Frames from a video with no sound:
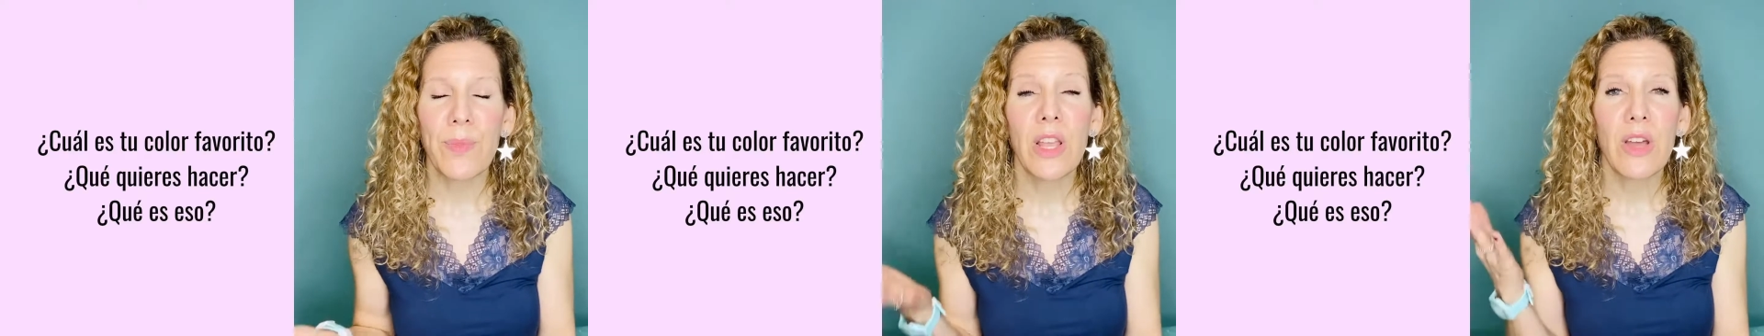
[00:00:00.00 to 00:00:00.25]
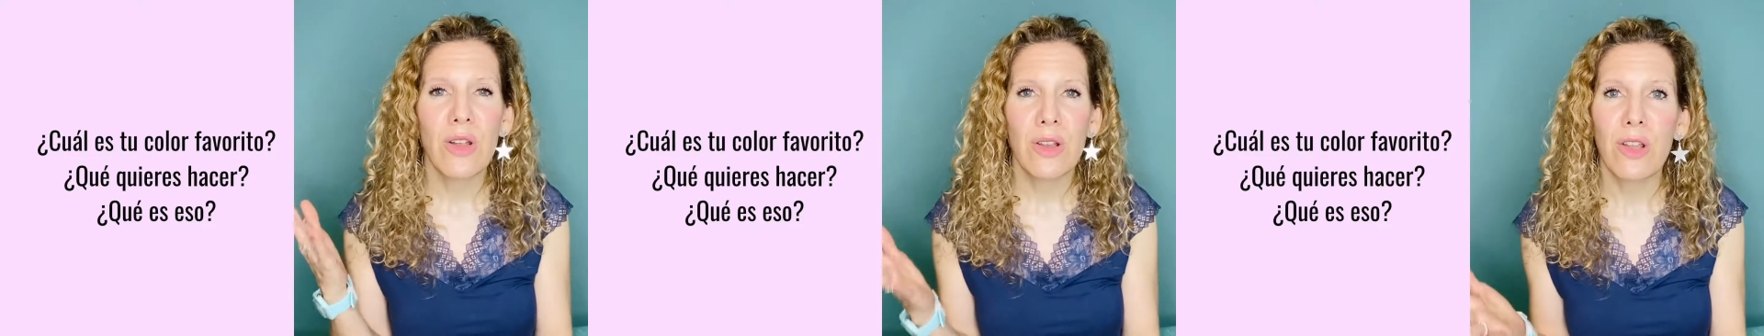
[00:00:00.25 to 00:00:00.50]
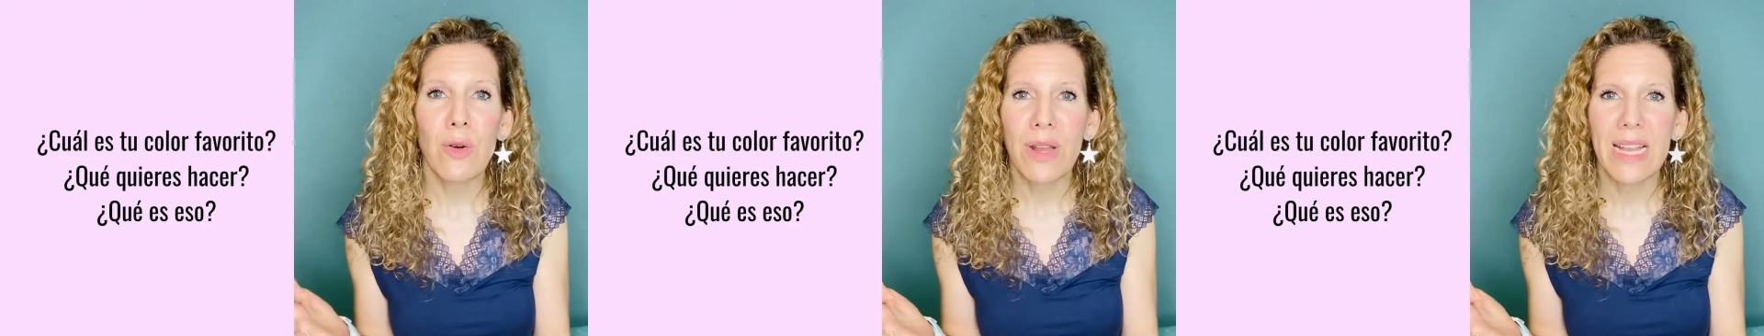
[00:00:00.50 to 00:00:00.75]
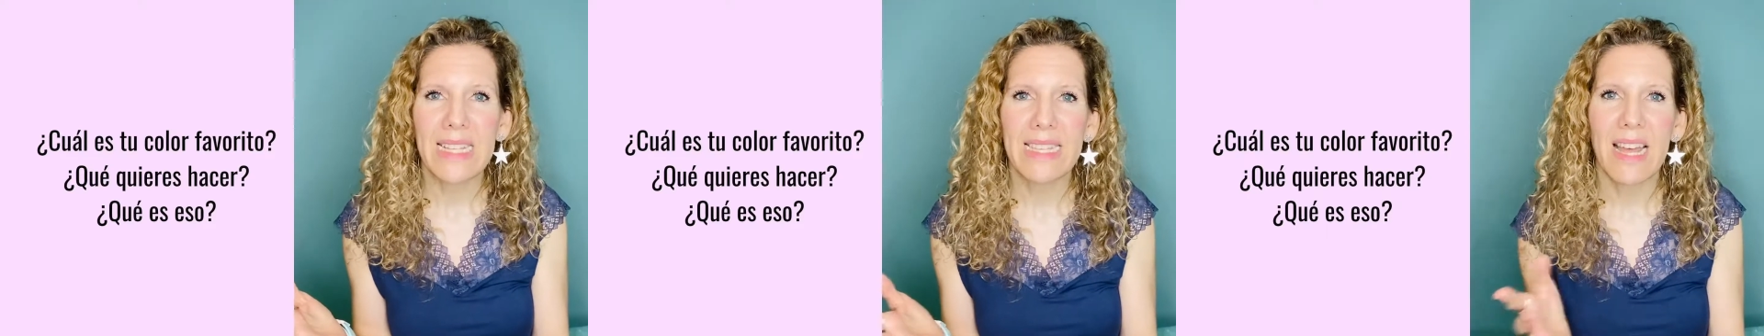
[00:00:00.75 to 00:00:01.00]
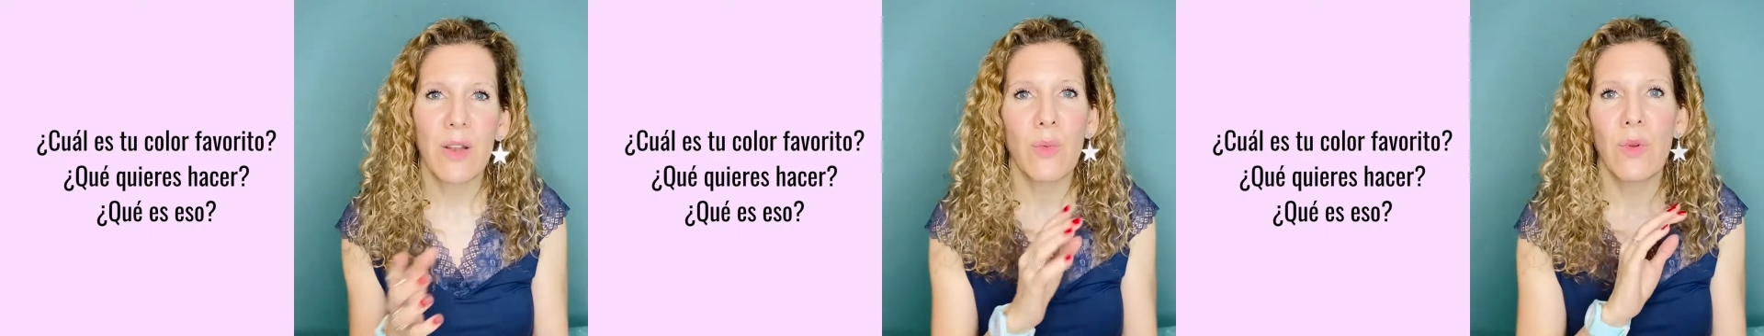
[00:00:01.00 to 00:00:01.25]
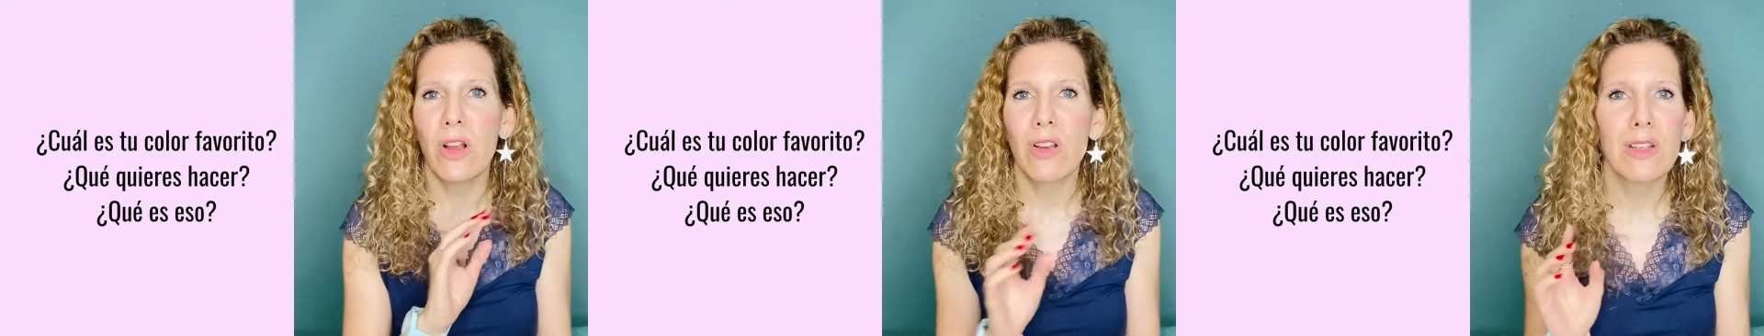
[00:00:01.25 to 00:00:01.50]
Notice that we are
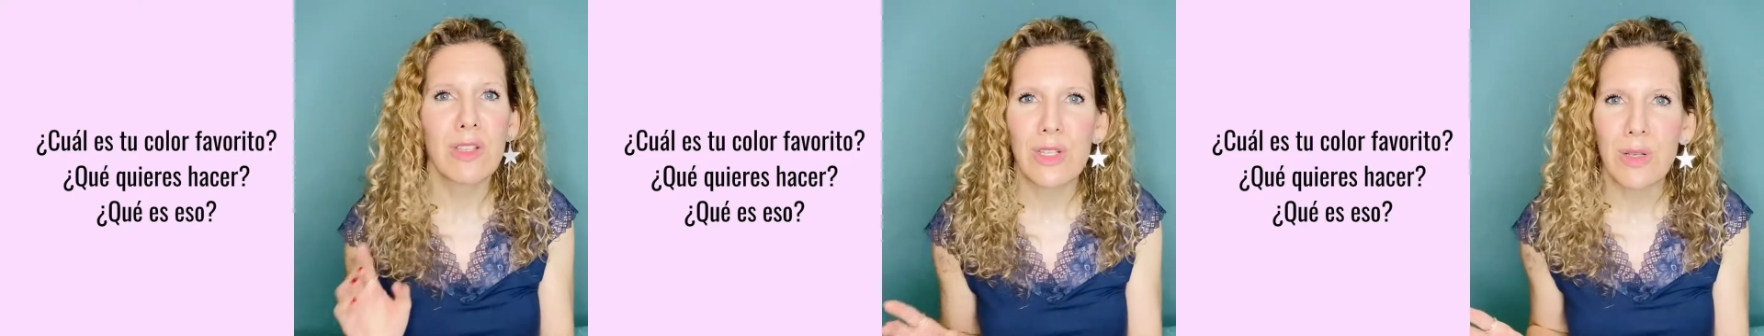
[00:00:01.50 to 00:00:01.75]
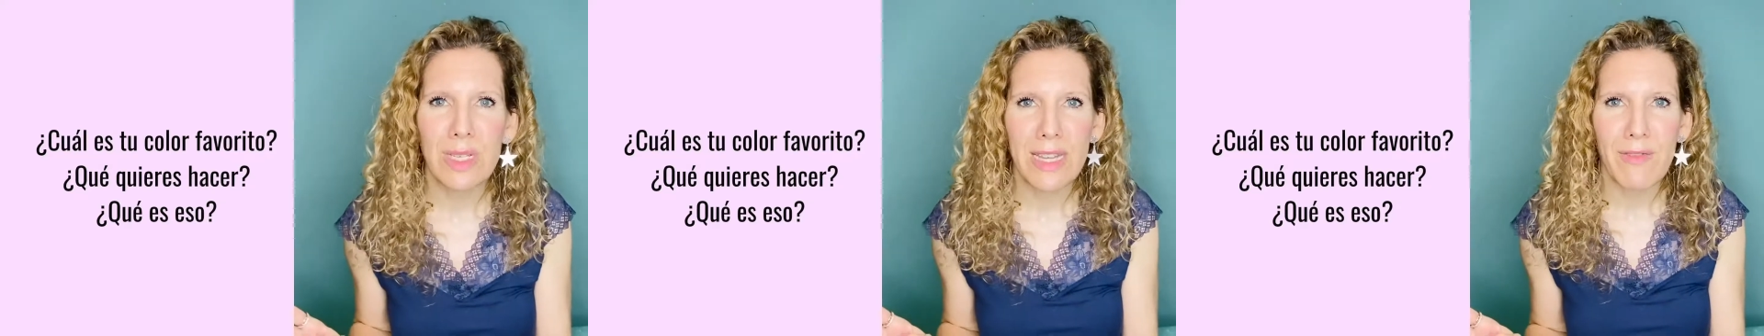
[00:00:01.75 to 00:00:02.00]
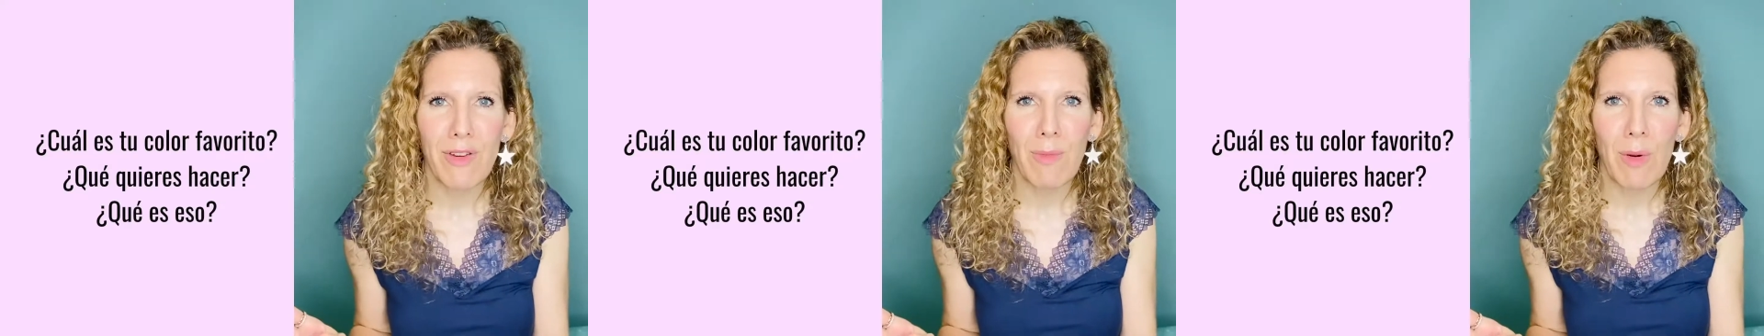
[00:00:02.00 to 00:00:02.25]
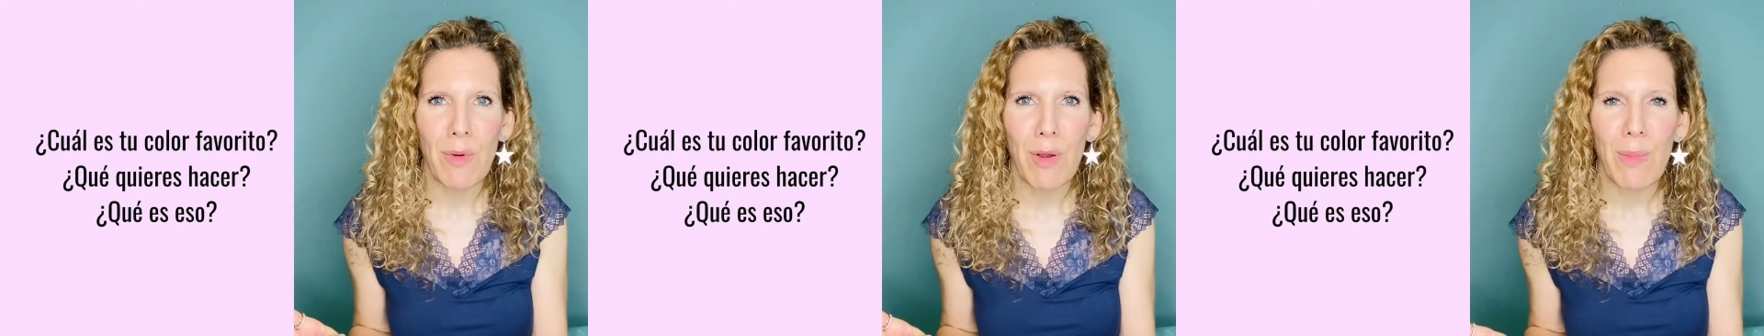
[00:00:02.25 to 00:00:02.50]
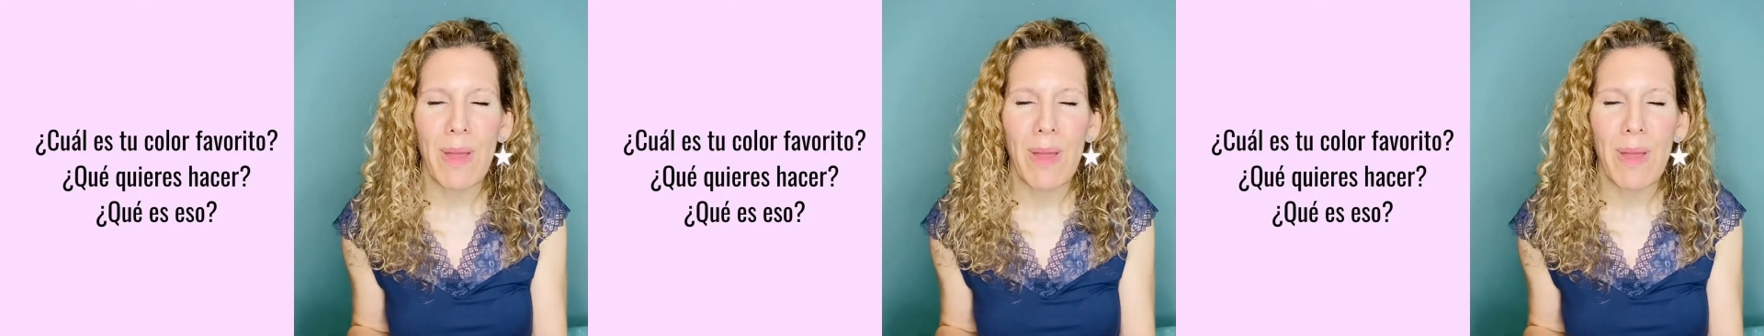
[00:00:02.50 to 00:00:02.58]
not choosing from a group.